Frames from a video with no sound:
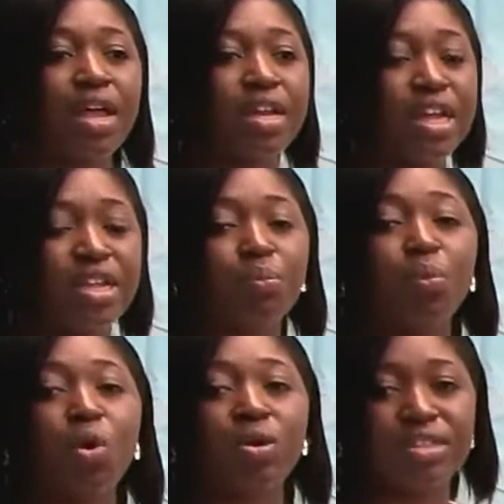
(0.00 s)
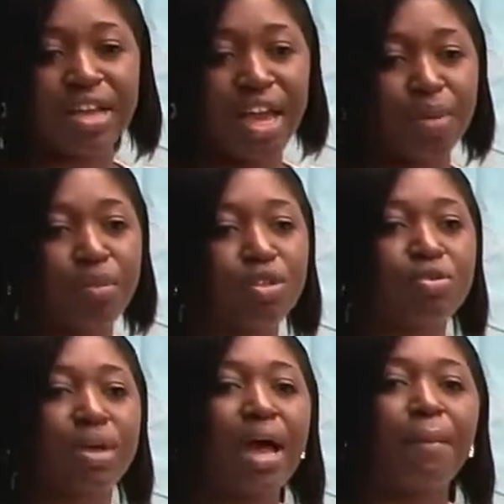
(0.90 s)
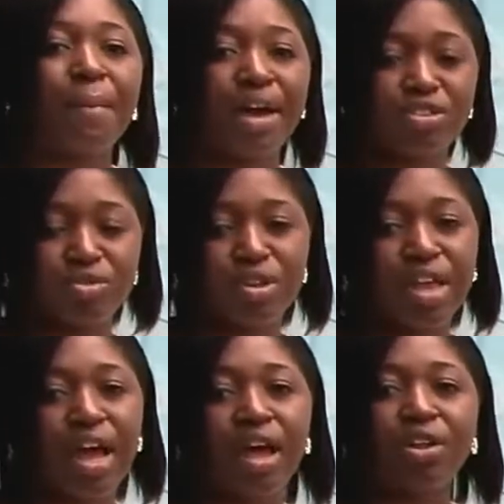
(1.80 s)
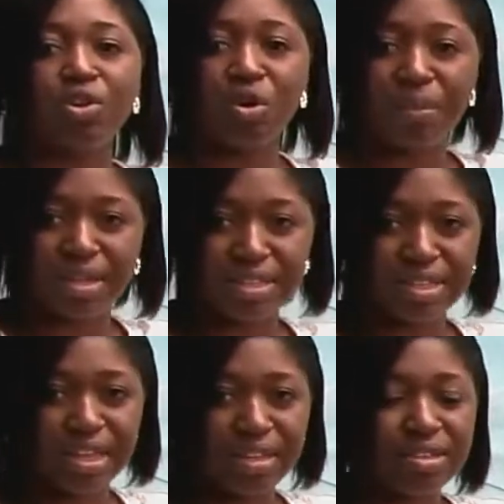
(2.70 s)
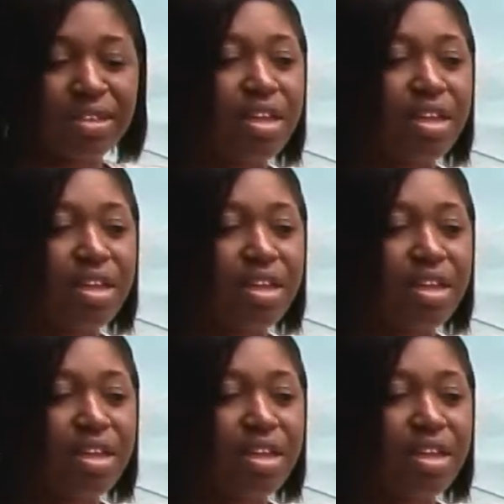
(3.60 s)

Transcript: need more time to come back to their normal state.